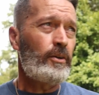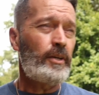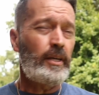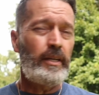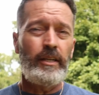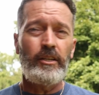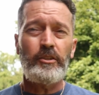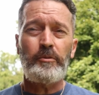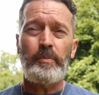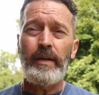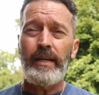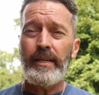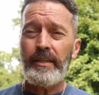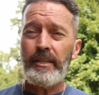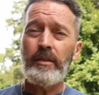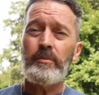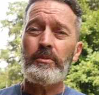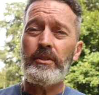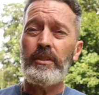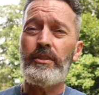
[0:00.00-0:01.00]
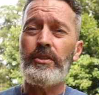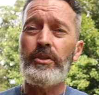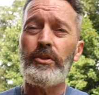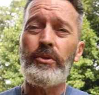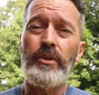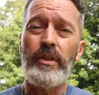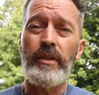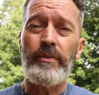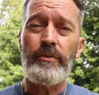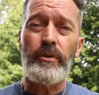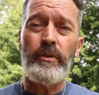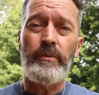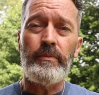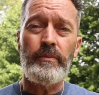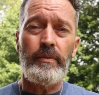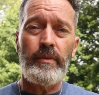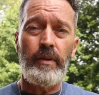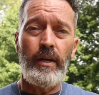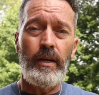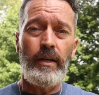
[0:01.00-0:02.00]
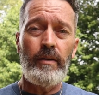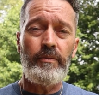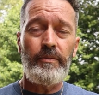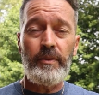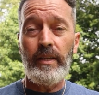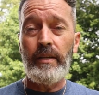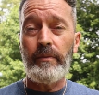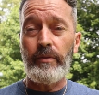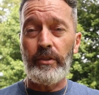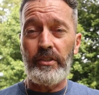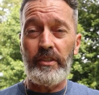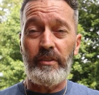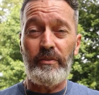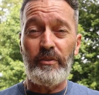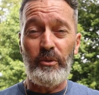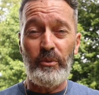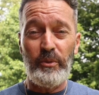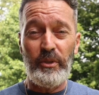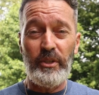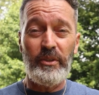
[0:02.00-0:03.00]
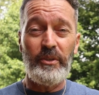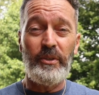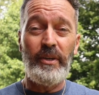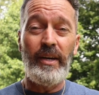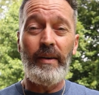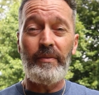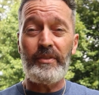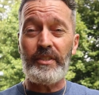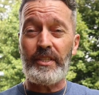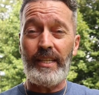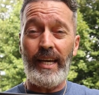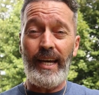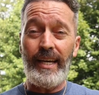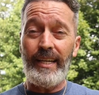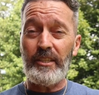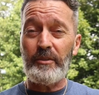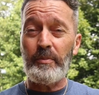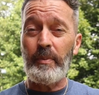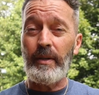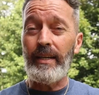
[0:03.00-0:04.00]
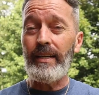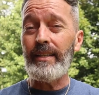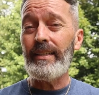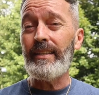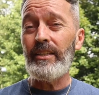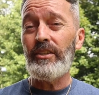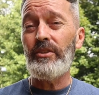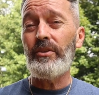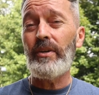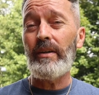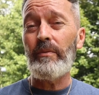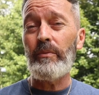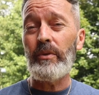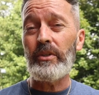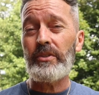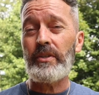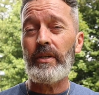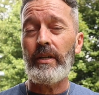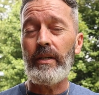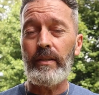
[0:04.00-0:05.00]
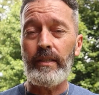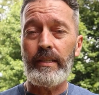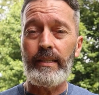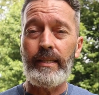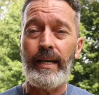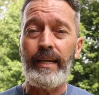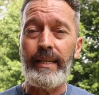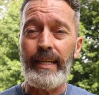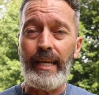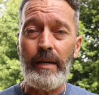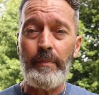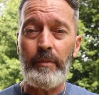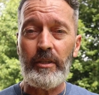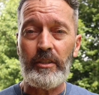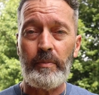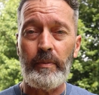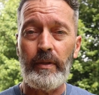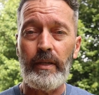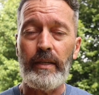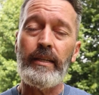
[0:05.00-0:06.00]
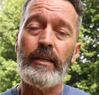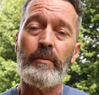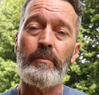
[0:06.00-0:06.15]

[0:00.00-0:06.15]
Okay, now spine comes in two different flavors, if you will. You have static spine and then you have what's called a dynamic spine.